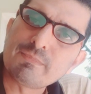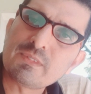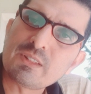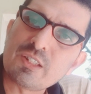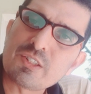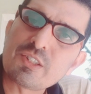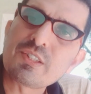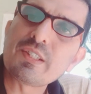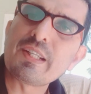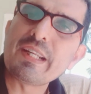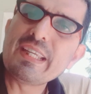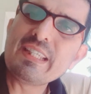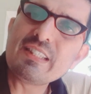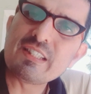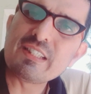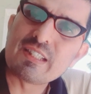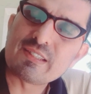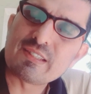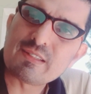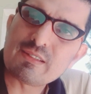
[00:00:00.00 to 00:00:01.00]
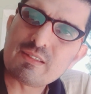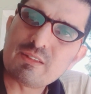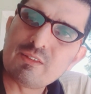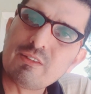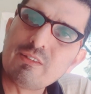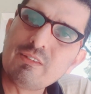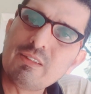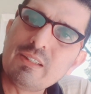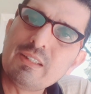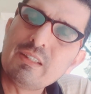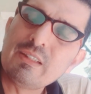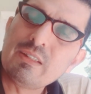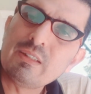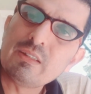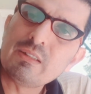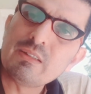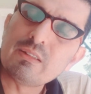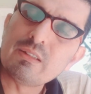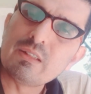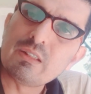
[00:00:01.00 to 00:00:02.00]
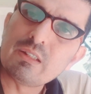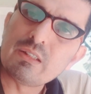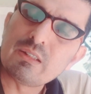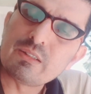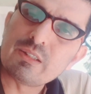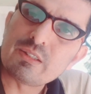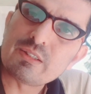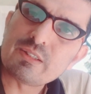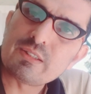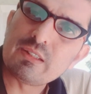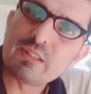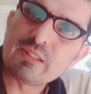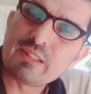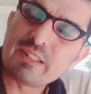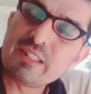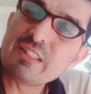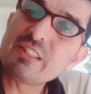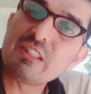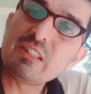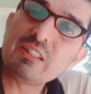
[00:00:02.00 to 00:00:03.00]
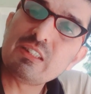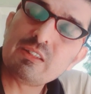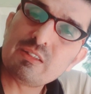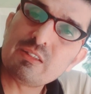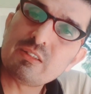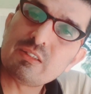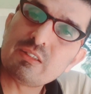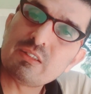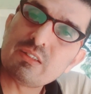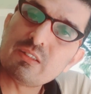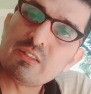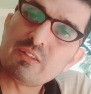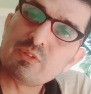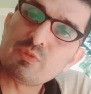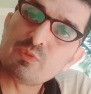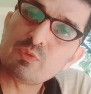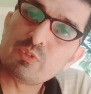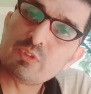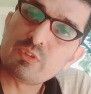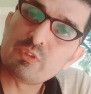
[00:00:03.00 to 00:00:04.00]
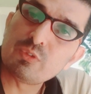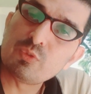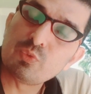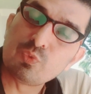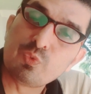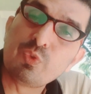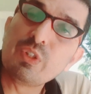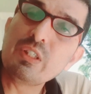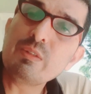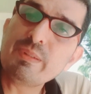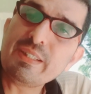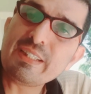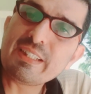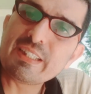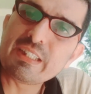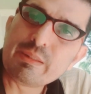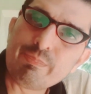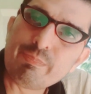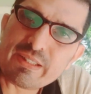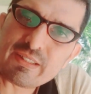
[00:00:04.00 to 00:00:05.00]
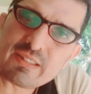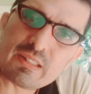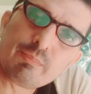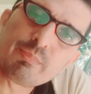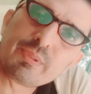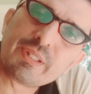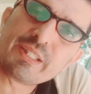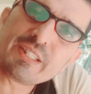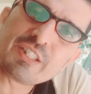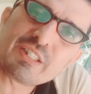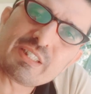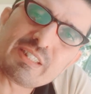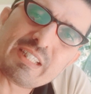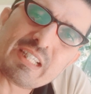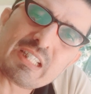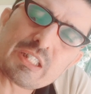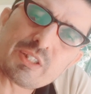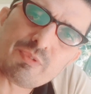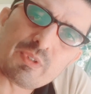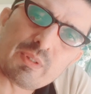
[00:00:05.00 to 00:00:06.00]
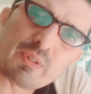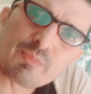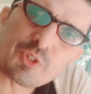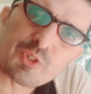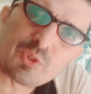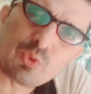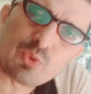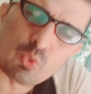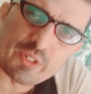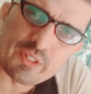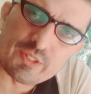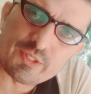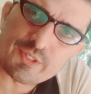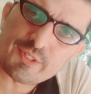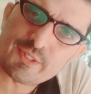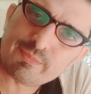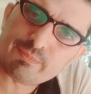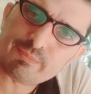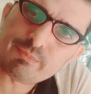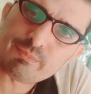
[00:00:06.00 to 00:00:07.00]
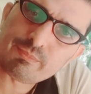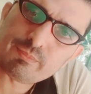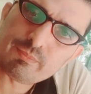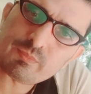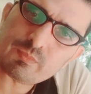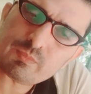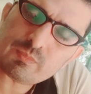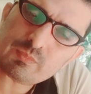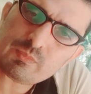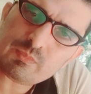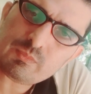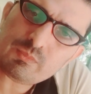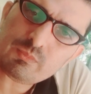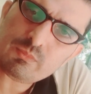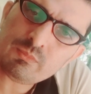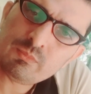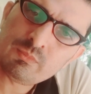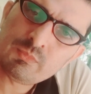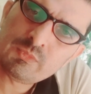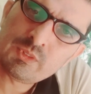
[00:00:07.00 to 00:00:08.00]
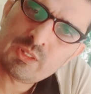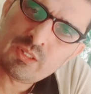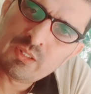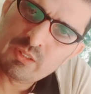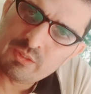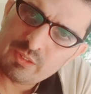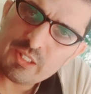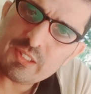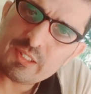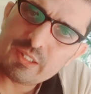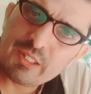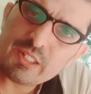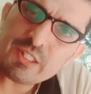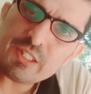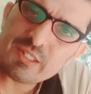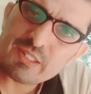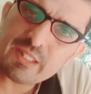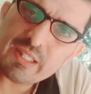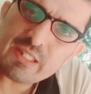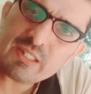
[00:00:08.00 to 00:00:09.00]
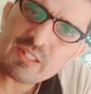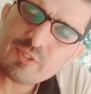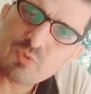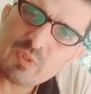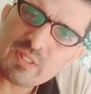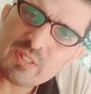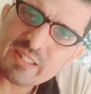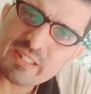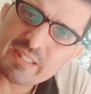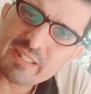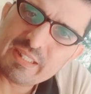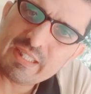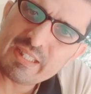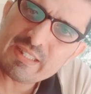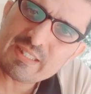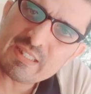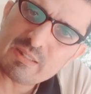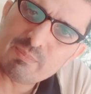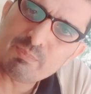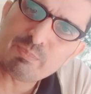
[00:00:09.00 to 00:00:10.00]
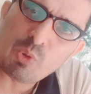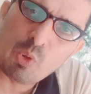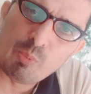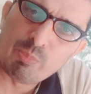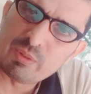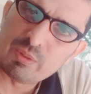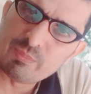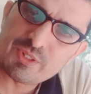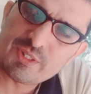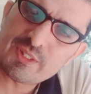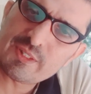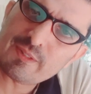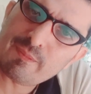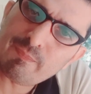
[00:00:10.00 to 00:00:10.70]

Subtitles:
strangeness, or the teacher will be keeping some distance from students. This distance will create some problems.